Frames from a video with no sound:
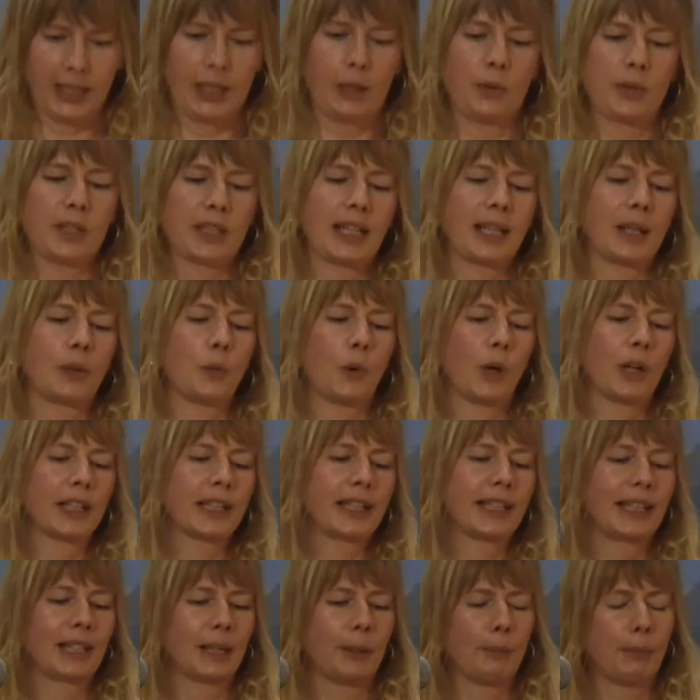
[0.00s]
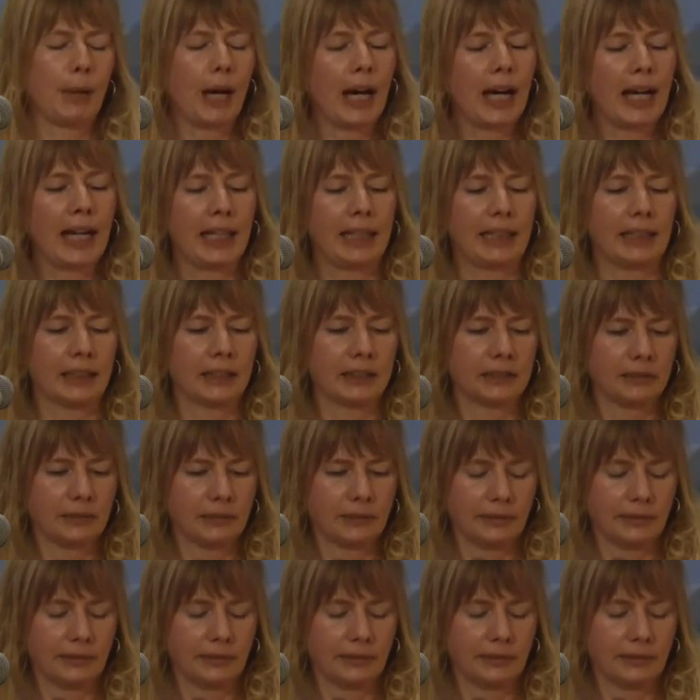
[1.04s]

It was like working in a mine.